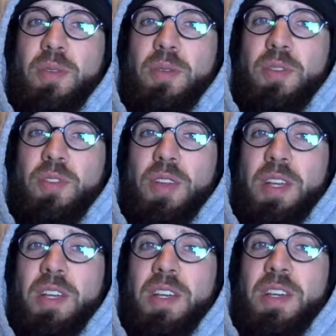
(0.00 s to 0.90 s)
I won't
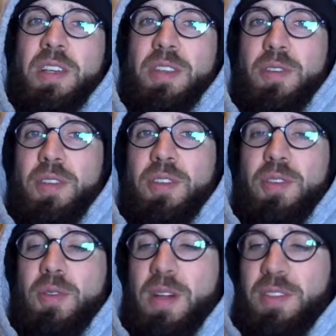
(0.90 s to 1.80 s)
drink
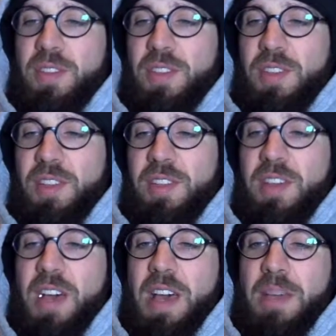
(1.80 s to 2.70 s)
32 ounces at a
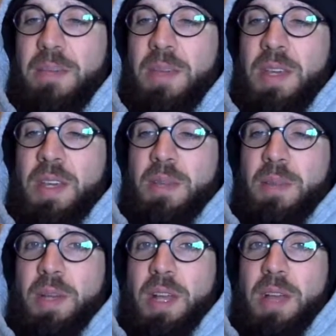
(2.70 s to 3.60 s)
time,
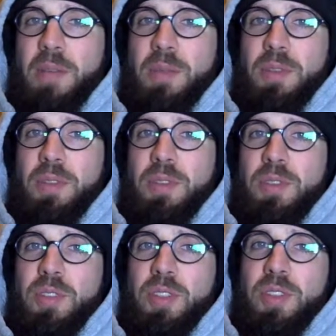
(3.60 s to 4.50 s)
but I will
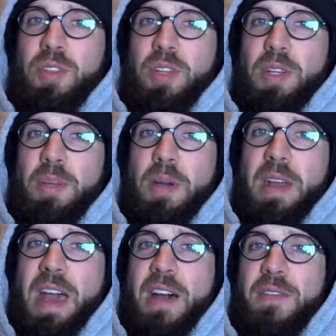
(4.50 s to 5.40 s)
usually drink about
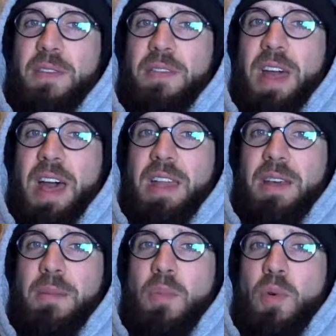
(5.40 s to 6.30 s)
half of that
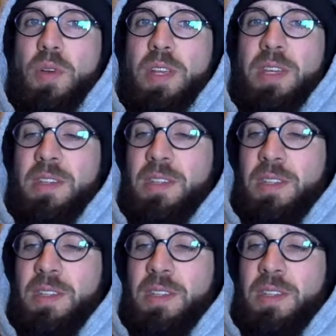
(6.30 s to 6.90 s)
a morning.